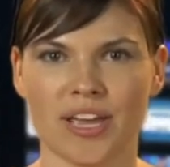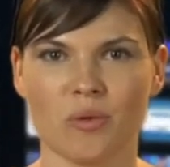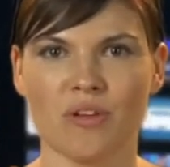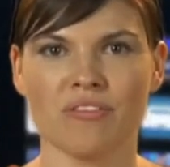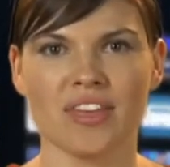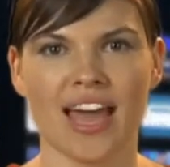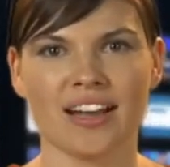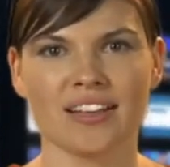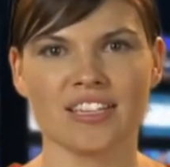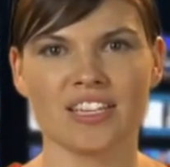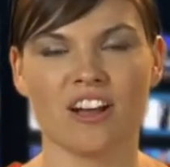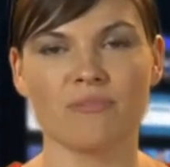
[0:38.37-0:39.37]
13
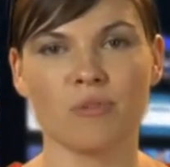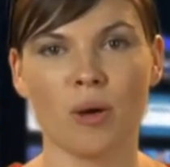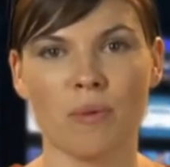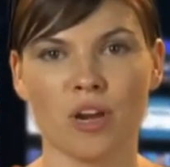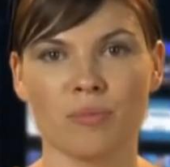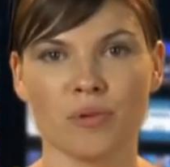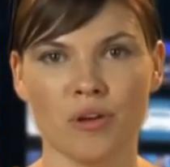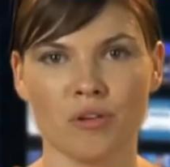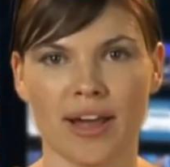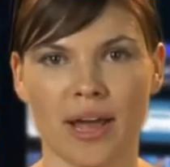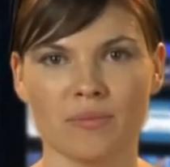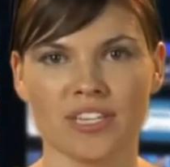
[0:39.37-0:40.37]
female
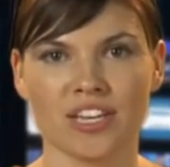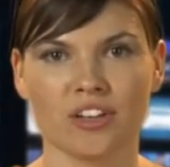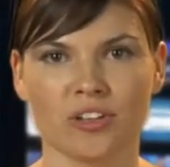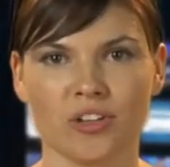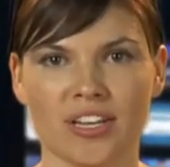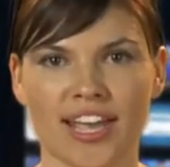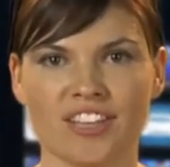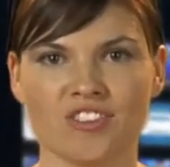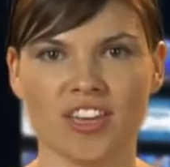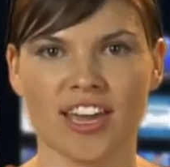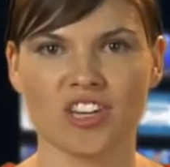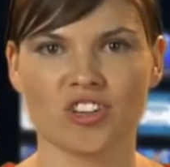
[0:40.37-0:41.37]
470 crews,